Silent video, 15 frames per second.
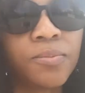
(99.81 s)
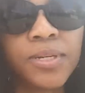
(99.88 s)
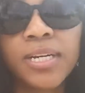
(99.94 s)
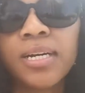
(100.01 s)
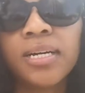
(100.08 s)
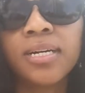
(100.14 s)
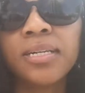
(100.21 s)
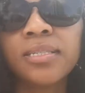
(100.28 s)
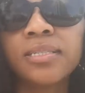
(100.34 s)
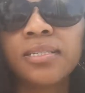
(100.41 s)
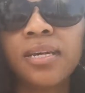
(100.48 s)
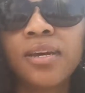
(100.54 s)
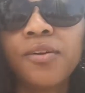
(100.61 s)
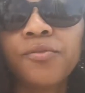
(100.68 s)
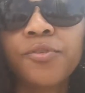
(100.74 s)
because
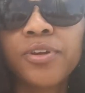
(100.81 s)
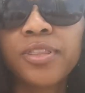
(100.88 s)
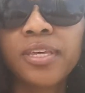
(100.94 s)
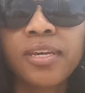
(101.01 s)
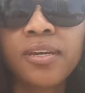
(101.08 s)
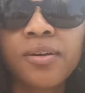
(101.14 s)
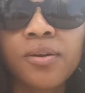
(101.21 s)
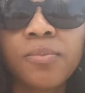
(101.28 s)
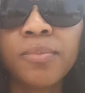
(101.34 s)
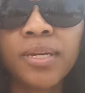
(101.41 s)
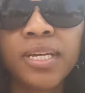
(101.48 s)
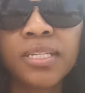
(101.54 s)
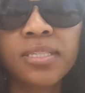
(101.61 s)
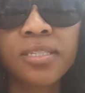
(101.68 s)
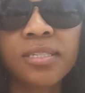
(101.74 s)
for them
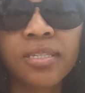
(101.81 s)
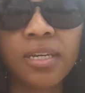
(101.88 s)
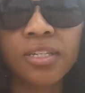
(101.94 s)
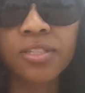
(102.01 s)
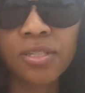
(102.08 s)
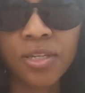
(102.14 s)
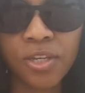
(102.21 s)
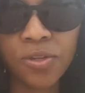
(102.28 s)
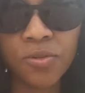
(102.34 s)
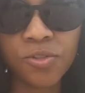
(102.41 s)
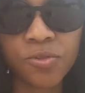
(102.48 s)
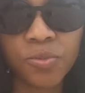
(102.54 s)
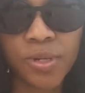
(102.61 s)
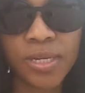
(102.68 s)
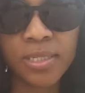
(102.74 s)
it's a
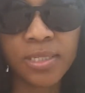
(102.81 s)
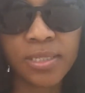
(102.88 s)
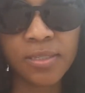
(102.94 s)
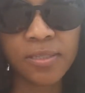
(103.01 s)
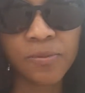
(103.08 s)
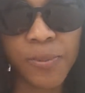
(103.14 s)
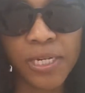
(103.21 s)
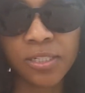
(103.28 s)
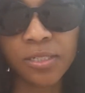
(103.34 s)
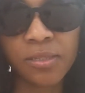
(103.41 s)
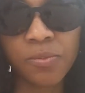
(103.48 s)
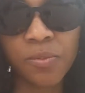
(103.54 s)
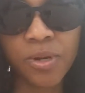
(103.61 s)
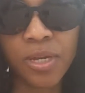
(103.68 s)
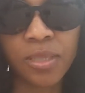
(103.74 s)
huge risk,
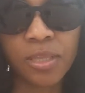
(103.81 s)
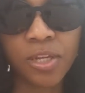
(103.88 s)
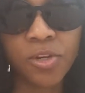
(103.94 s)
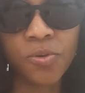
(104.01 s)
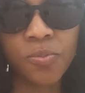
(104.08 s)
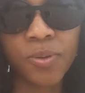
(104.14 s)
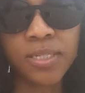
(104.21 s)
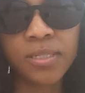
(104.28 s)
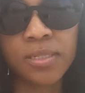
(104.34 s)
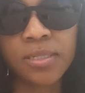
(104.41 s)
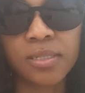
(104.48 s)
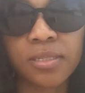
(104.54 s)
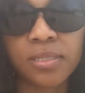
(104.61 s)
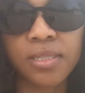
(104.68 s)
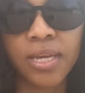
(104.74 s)
especially with a new business.